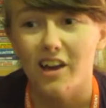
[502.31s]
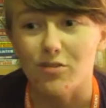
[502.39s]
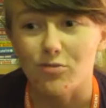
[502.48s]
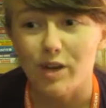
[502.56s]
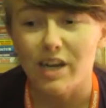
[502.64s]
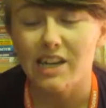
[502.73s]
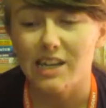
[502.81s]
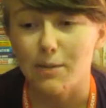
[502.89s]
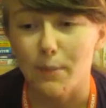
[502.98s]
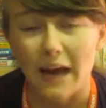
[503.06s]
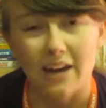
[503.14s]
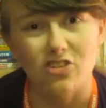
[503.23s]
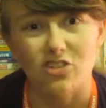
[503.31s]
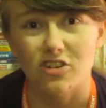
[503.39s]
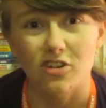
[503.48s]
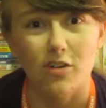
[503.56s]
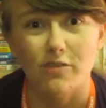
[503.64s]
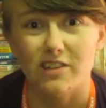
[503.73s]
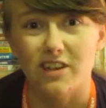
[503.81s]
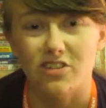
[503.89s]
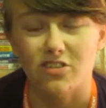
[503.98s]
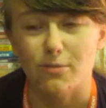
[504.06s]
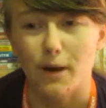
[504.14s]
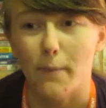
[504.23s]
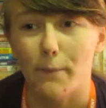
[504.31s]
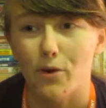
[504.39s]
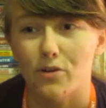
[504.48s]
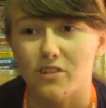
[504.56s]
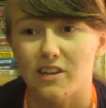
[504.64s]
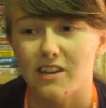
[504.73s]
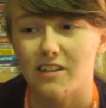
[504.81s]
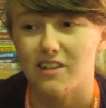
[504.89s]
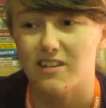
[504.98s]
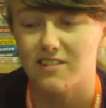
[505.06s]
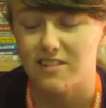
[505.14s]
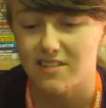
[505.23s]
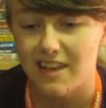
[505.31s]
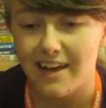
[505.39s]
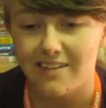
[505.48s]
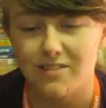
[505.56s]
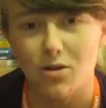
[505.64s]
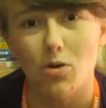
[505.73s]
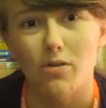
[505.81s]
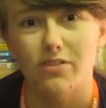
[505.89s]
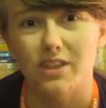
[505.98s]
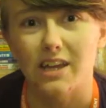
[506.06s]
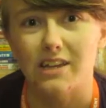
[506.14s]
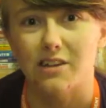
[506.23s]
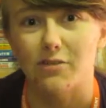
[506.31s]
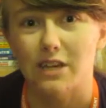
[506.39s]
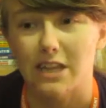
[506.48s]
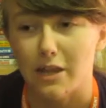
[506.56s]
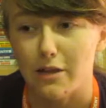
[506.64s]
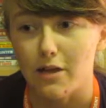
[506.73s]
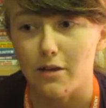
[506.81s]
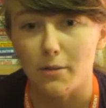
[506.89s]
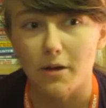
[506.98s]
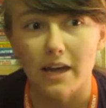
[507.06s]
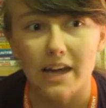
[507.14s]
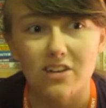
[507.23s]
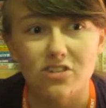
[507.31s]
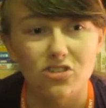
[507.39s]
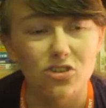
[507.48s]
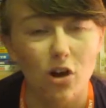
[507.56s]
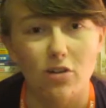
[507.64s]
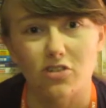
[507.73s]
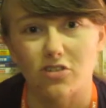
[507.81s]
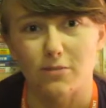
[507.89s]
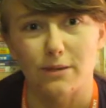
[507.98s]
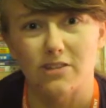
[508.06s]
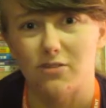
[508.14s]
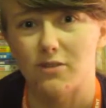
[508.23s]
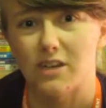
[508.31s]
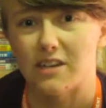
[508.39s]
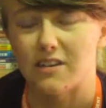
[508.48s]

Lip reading: really passionate conversation about books, and it is that sort of thing that really encourages me to read.